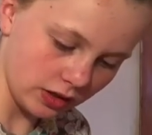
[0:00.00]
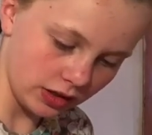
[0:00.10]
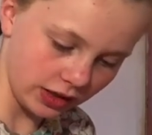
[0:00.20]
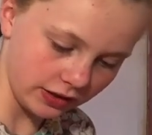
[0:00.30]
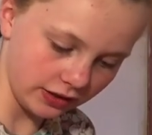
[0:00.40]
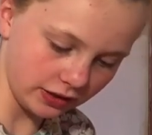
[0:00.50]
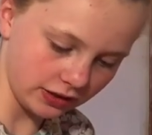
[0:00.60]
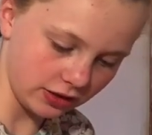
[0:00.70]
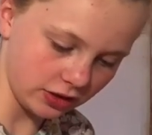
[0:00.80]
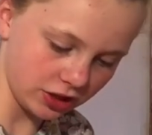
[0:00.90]
Yeah, I think
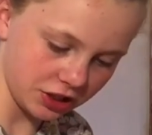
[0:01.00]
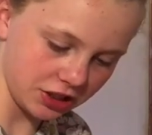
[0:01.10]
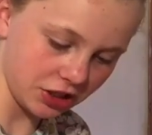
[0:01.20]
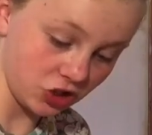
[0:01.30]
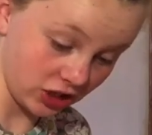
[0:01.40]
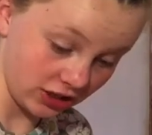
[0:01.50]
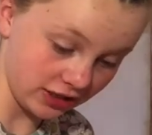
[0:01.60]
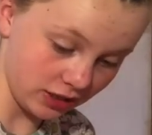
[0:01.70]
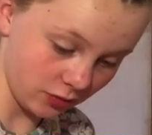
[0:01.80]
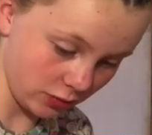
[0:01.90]
this is going to turn into jiggly
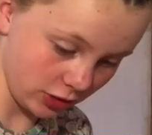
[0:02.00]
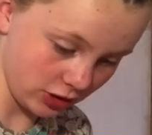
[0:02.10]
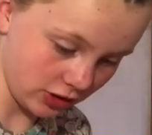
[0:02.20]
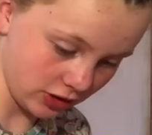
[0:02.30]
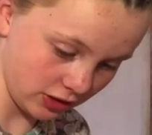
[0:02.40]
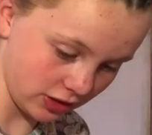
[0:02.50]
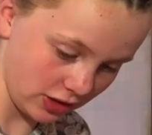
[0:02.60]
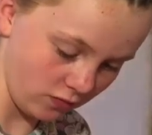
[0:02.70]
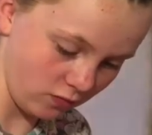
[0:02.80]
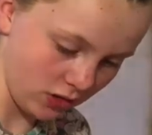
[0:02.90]
slime, to be honest, because
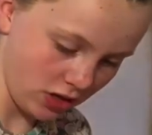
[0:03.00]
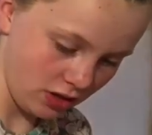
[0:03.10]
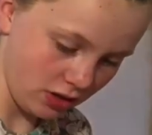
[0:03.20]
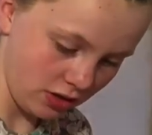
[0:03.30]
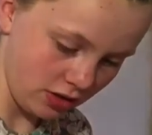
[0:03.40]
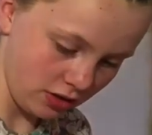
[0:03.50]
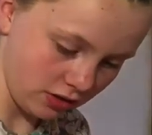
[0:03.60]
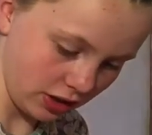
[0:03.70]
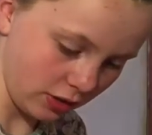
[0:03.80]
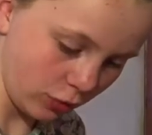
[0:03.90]
I
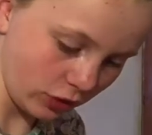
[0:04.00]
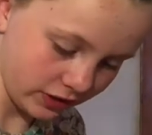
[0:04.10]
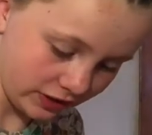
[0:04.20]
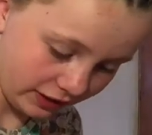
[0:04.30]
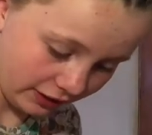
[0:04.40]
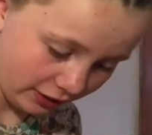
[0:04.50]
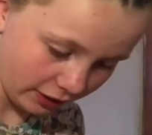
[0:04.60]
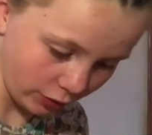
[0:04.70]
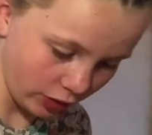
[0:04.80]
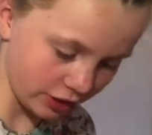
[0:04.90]
think I poured in a
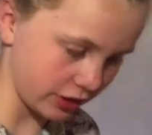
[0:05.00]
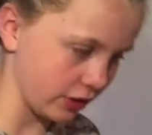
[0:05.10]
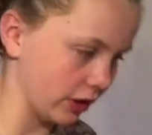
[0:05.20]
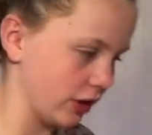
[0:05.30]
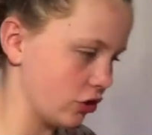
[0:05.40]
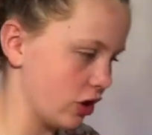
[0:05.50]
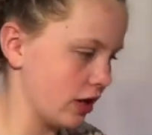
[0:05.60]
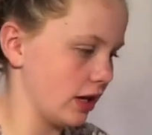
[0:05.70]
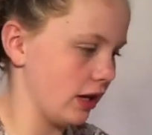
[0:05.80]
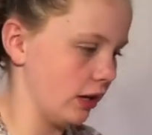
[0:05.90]
lot of water, so I'm going to try
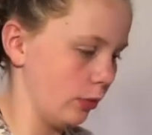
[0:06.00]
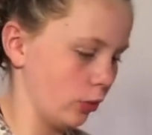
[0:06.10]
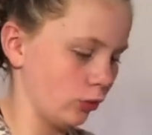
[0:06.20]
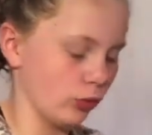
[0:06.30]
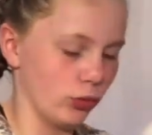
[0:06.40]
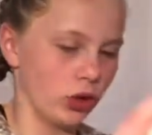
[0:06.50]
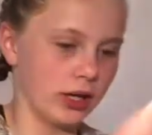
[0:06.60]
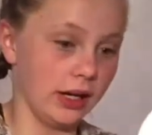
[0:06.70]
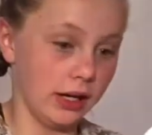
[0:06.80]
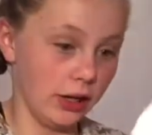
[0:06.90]
and get a little more
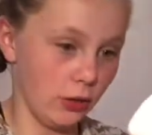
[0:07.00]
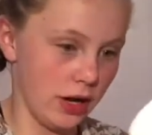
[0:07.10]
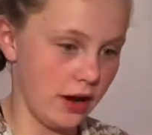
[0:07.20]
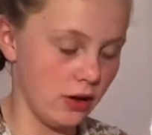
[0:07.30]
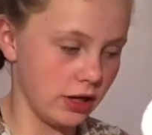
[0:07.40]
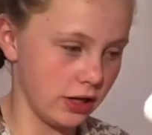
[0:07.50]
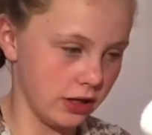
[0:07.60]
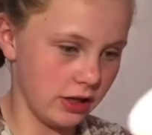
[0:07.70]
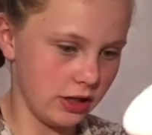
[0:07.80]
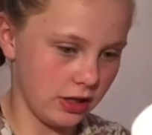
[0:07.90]
glue out
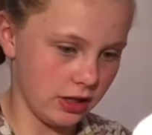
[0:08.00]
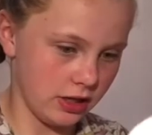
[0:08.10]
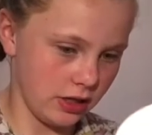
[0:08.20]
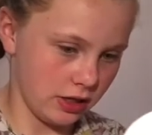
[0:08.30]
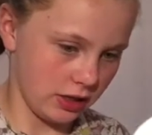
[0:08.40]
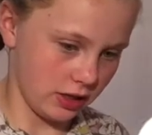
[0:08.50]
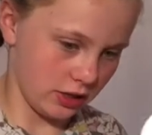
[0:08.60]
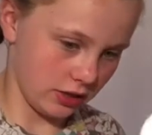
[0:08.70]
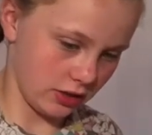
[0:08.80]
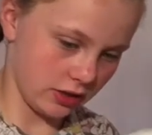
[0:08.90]
here,
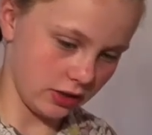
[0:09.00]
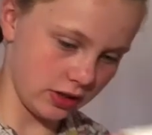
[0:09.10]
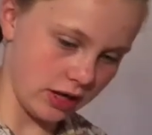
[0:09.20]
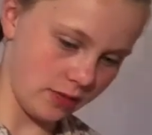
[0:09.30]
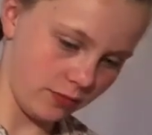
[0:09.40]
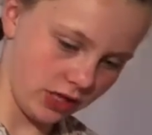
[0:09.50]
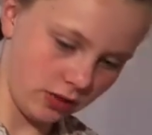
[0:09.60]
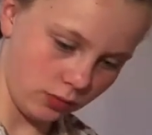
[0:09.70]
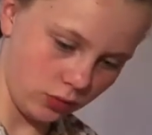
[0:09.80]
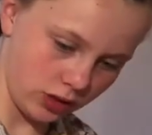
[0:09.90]
just because I
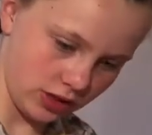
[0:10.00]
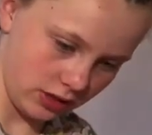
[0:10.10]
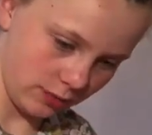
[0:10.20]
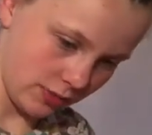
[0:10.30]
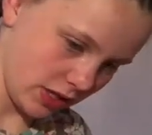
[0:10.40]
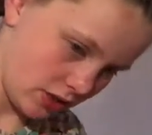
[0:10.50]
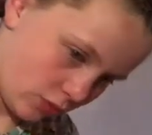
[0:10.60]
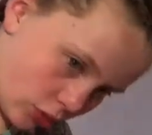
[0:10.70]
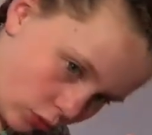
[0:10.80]
poured in a bit too much